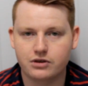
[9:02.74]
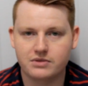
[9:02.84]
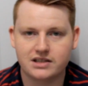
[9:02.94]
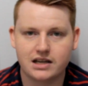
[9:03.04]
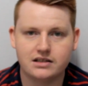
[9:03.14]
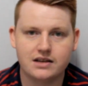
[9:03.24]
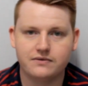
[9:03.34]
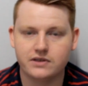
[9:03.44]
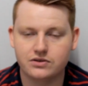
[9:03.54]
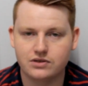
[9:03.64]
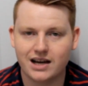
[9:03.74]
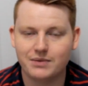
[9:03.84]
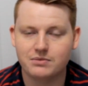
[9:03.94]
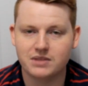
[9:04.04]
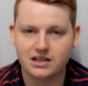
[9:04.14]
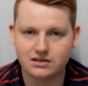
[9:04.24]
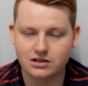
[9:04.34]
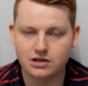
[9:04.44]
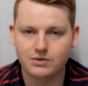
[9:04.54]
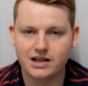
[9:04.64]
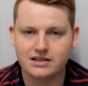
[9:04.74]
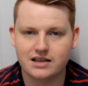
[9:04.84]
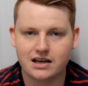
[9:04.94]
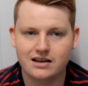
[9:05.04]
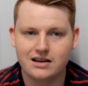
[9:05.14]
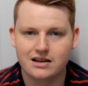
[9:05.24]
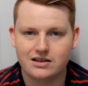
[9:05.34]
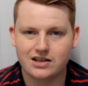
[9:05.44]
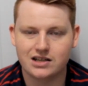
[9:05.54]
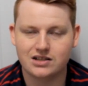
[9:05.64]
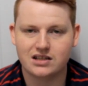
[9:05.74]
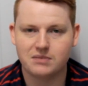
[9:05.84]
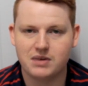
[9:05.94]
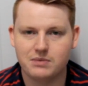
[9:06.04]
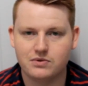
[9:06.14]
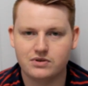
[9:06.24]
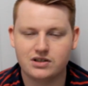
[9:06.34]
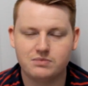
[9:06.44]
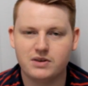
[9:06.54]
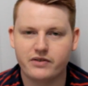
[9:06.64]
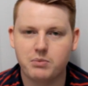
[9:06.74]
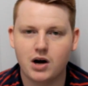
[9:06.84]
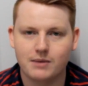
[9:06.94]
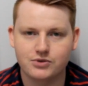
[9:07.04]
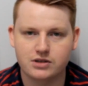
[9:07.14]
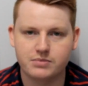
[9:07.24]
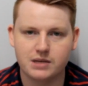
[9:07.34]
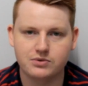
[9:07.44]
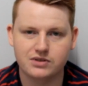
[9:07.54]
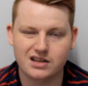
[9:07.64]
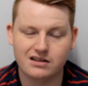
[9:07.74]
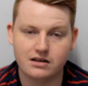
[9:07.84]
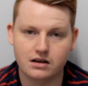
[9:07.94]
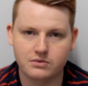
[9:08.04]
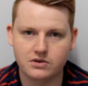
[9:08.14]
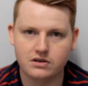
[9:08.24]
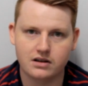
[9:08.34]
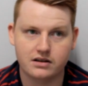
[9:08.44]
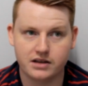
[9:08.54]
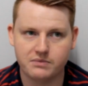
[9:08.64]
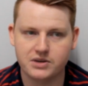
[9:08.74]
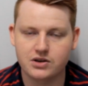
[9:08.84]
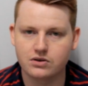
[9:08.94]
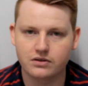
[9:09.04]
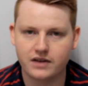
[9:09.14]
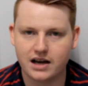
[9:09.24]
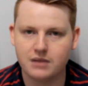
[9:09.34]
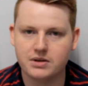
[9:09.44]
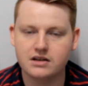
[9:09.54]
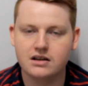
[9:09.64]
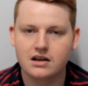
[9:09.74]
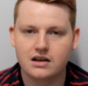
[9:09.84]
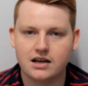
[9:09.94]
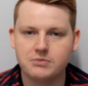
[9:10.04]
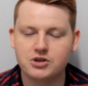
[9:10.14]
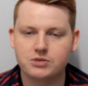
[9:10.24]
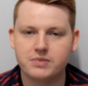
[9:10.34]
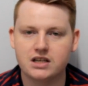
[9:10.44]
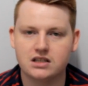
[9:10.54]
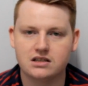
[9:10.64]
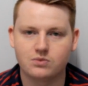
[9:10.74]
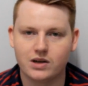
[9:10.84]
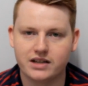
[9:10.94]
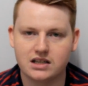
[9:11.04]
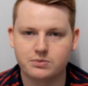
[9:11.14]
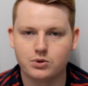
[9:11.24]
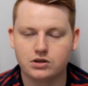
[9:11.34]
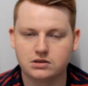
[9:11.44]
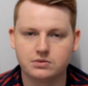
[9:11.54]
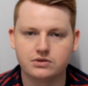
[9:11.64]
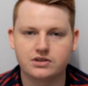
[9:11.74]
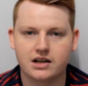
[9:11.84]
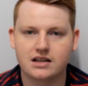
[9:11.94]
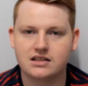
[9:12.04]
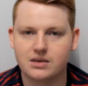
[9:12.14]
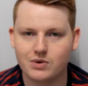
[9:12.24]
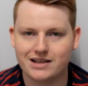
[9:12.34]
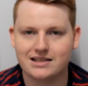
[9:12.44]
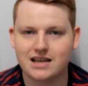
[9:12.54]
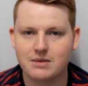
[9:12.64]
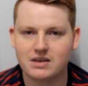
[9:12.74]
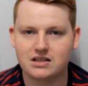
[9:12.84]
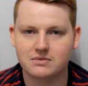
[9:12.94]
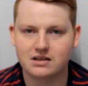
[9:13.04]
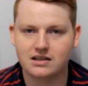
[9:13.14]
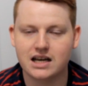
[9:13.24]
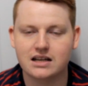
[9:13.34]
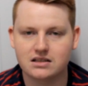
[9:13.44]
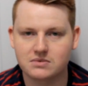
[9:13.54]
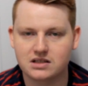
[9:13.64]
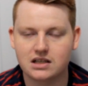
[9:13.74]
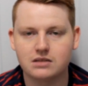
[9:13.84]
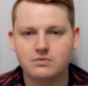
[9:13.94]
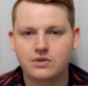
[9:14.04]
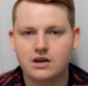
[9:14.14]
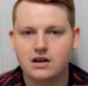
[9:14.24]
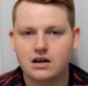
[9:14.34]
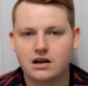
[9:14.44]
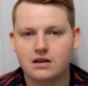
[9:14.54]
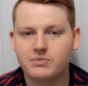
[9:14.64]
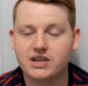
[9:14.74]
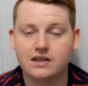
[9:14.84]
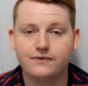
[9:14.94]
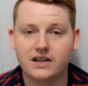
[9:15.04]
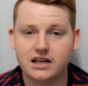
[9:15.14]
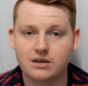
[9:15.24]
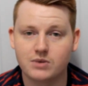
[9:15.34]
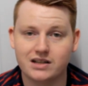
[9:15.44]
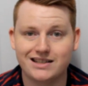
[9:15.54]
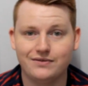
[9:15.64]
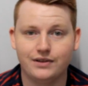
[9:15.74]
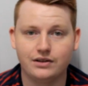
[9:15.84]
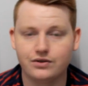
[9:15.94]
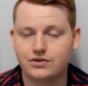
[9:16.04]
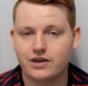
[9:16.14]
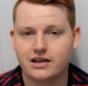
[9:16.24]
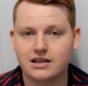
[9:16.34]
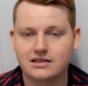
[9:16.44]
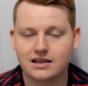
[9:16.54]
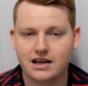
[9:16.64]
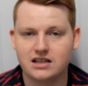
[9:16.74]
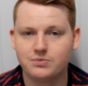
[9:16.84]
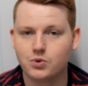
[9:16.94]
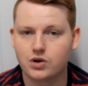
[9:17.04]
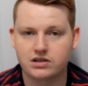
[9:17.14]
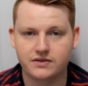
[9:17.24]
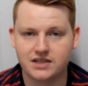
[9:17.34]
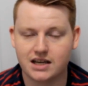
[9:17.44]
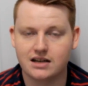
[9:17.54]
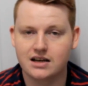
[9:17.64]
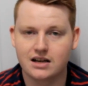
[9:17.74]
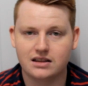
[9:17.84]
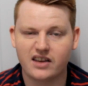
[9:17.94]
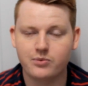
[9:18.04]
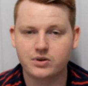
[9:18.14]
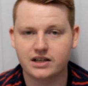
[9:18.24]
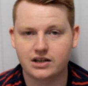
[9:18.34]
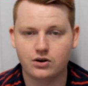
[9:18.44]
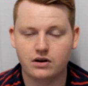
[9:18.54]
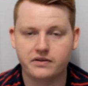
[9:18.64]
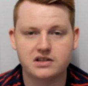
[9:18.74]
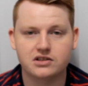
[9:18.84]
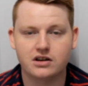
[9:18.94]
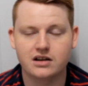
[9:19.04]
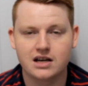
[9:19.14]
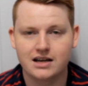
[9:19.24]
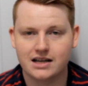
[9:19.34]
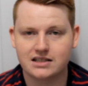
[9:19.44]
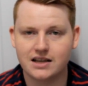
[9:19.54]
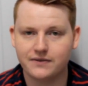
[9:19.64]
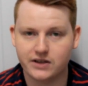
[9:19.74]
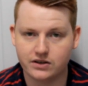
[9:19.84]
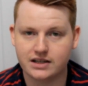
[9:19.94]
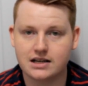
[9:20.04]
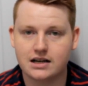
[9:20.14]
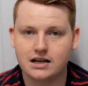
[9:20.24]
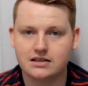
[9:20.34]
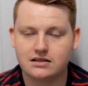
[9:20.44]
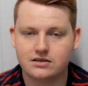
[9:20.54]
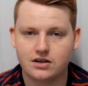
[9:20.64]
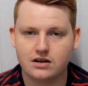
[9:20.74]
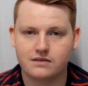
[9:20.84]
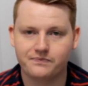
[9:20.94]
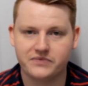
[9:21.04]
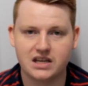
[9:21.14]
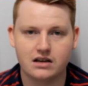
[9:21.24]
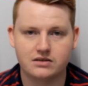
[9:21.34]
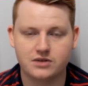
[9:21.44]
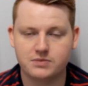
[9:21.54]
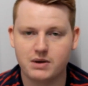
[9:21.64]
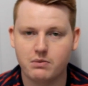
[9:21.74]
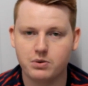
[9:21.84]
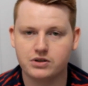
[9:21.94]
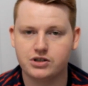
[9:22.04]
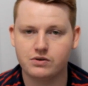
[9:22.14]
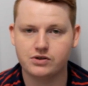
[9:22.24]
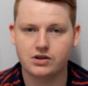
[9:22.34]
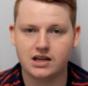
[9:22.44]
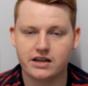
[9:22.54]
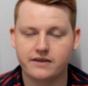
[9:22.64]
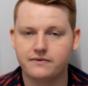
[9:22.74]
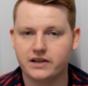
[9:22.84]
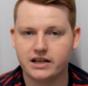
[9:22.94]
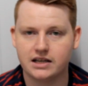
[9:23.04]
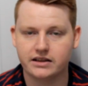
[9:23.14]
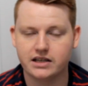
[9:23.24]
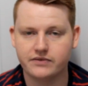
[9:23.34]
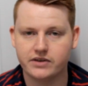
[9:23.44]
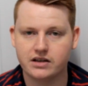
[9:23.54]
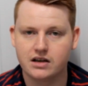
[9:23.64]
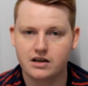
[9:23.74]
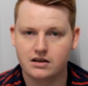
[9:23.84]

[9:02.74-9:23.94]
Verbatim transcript: of rumours that definitely do happen, but there's a lot of ones that you can just see people, just a bit of a pipe dream, people just going, oh, well, that would be cool if that happened. And Mitchell Pearce is one that is plausible, so I can see why it's gaining some, gaining some steam. Um, but yeah, the Flanagan one definitely looks like it's the case. Bulldogs have said they've put in an offer, so it's definitely on the cards. So yeah, I suppose people putting two and two together, Flanagan leaving,